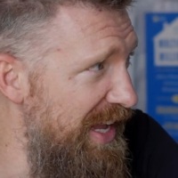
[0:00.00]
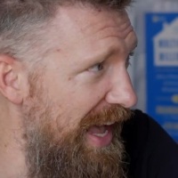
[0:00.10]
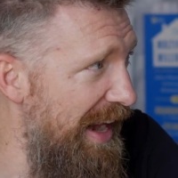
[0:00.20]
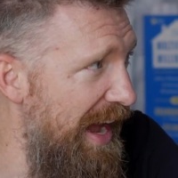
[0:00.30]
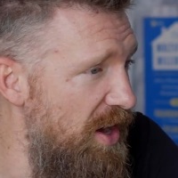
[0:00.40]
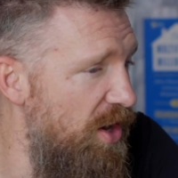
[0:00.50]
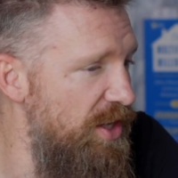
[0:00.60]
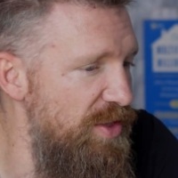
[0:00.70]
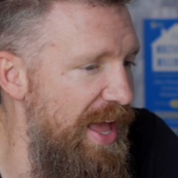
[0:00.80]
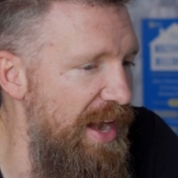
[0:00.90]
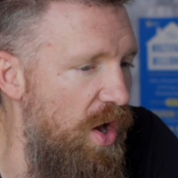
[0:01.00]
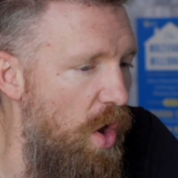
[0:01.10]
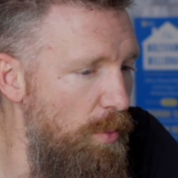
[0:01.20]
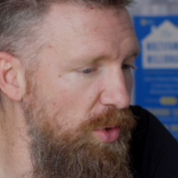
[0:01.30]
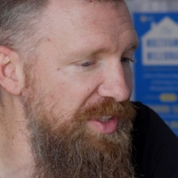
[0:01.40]
And I argue that
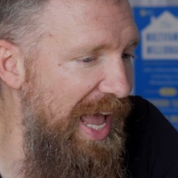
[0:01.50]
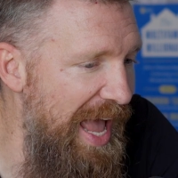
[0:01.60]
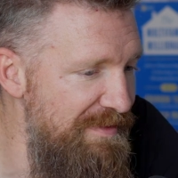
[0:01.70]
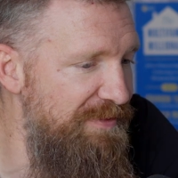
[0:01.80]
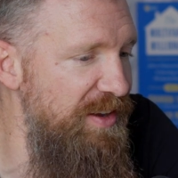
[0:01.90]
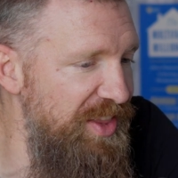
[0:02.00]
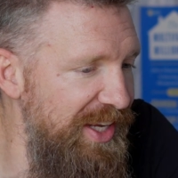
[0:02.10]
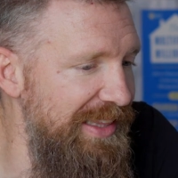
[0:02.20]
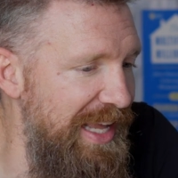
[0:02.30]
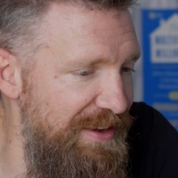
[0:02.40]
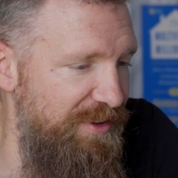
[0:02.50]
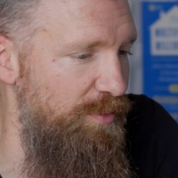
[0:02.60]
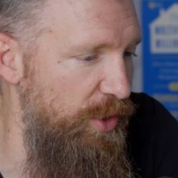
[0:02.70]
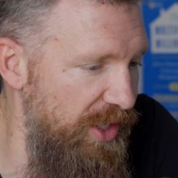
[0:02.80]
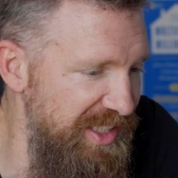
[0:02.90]
almost everything in life,
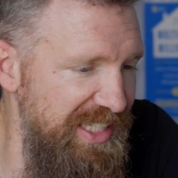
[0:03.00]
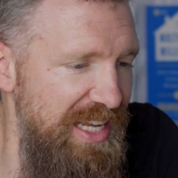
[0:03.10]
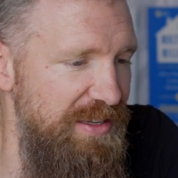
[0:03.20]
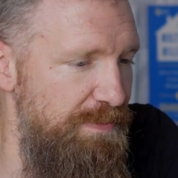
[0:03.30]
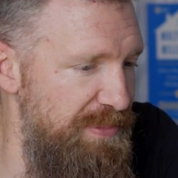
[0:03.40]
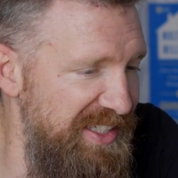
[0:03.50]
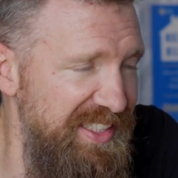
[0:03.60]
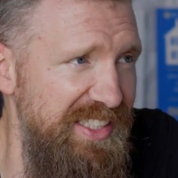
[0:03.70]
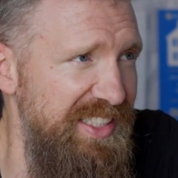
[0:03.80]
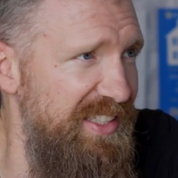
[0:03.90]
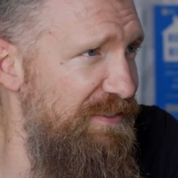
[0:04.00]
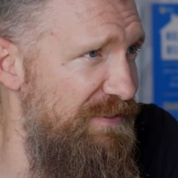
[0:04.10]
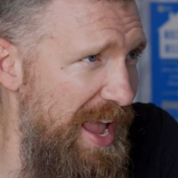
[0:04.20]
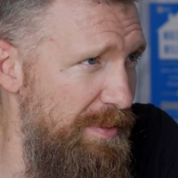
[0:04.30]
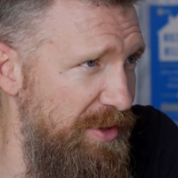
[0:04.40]
from real estate to business to
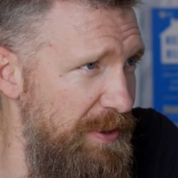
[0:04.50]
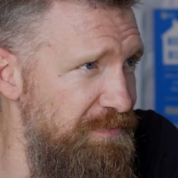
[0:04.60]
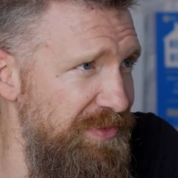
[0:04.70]
family,